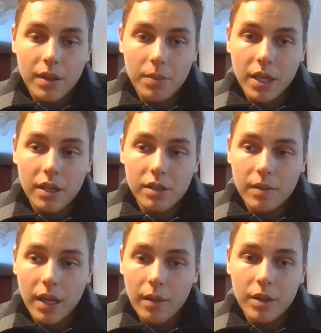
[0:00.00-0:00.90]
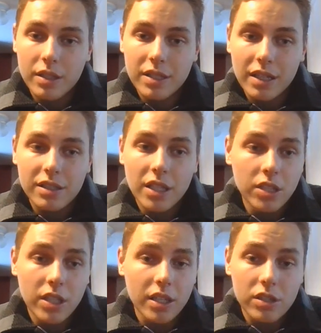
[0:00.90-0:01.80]
because, I mean, it's not a
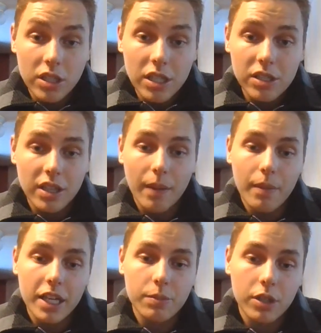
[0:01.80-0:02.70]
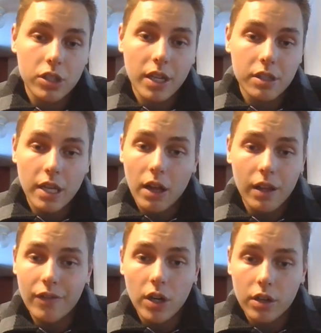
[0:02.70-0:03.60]
statistic that makes much sense,
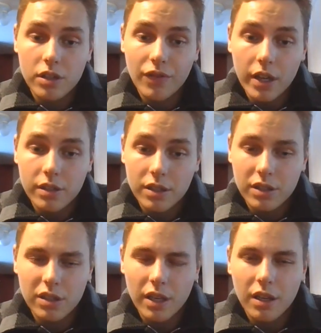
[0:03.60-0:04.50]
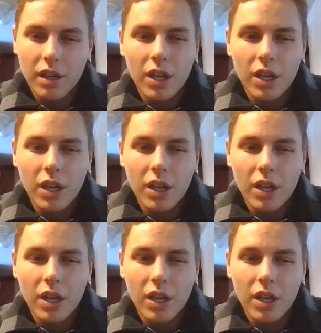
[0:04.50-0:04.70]
even on its face, because it's like,